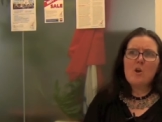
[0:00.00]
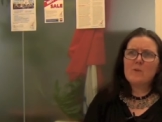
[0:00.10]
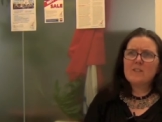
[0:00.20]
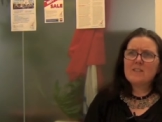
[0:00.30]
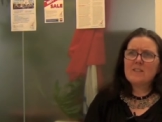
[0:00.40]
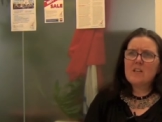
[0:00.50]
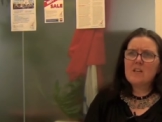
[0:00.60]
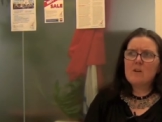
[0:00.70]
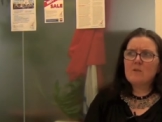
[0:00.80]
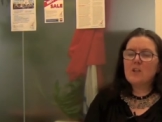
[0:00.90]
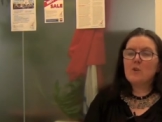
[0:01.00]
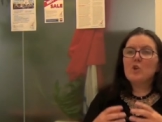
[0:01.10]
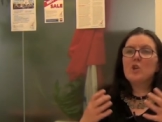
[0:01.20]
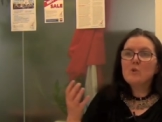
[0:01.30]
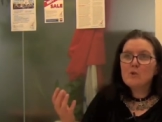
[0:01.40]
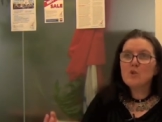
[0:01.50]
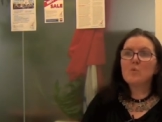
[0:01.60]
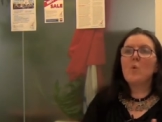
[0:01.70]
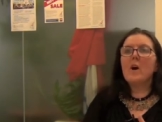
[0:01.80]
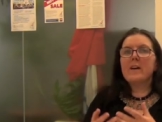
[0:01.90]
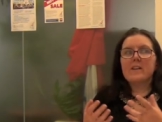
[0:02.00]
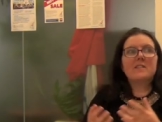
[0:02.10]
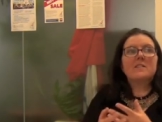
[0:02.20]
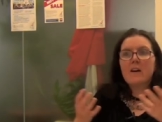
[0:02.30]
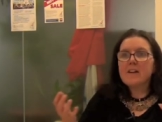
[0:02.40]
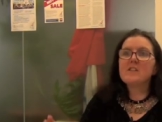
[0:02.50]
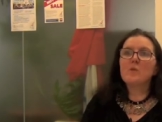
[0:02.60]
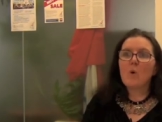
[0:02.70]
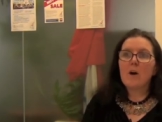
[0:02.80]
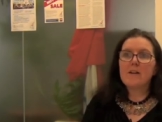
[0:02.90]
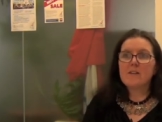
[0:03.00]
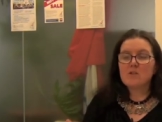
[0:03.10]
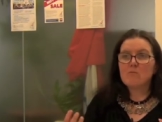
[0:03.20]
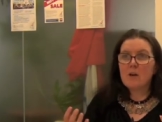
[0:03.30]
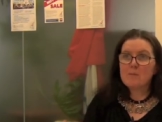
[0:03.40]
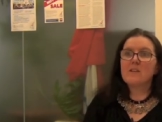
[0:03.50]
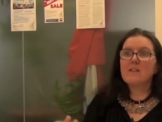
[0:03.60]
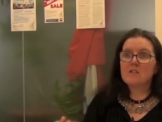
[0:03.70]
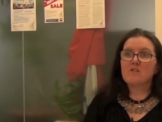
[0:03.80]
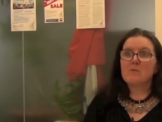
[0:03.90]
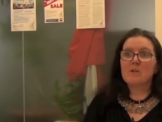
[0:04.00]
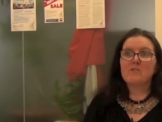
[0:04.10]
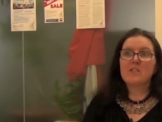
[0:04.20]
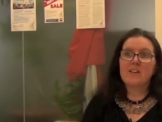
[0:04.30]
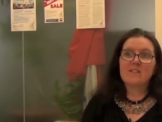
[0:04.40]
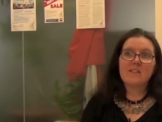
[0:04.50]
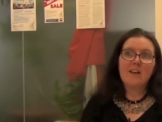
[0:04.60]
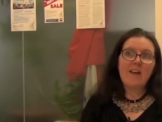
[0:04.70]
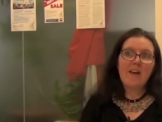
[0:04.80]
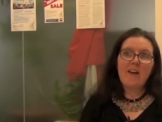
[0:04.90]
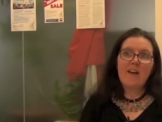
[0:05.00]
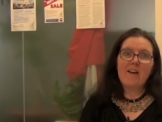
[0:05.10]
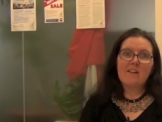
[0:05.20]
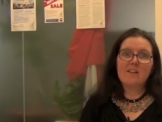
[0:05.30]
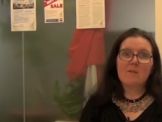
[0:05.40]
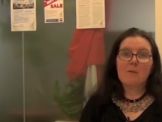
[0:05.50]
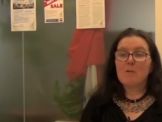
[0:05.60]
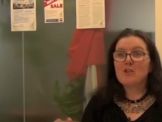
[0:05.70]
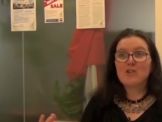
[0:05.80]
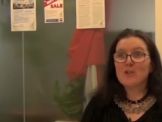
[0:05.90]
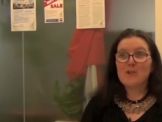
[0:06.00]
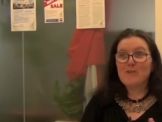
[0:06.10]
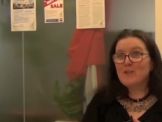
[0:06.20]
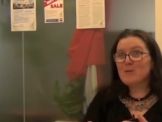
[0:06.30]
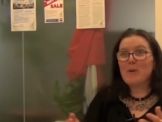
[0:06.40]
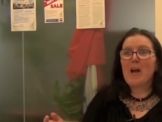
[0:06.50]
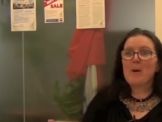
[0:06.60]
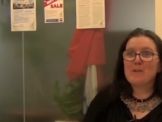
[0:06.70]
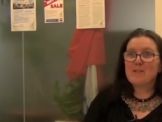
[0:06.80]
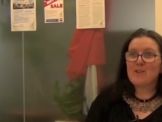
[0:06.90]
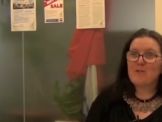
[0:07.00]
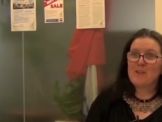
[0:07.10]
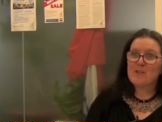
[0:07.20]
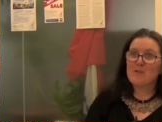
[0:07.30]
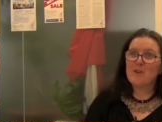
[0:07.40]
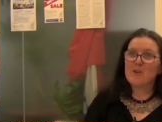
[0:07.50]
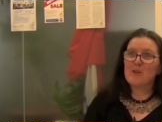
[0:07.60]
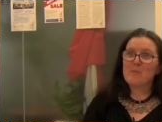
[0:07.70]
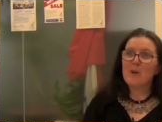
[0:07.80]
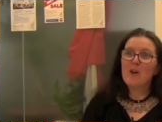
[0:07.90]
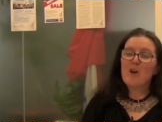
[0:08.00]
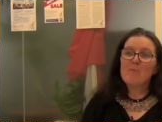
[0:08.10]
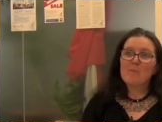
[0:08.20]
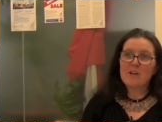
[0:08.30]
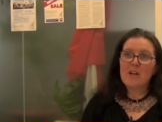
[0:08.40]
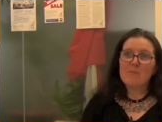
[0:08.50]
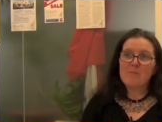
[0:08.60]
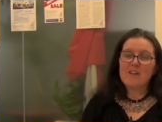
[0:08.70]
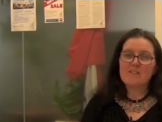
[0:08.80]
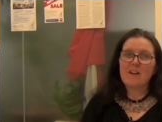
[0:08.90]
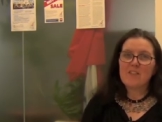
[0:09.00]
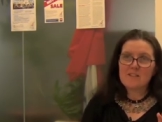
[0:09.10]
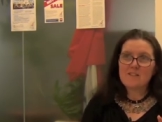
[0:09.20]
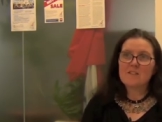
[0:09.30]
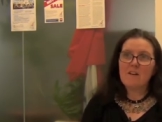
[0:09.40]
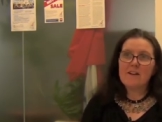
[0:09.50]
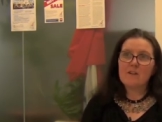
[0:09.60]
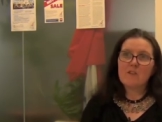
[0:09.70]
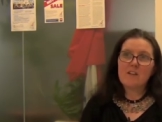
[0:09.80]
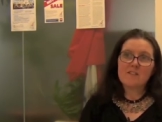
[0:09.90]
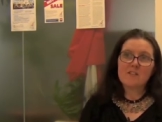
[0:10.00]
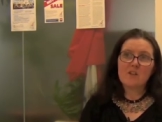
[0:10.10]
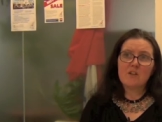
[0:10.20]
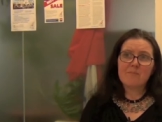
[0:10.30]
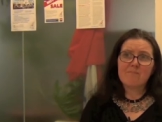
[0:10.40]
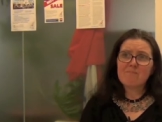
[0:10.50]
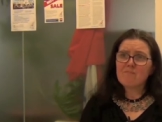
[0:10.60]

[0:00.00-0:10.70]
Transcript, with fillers: it was it was a huge society-wide representative protest, and um, I'm not sure if this is what happens in the rest of Europe, but um, I think it's a sign of things to come.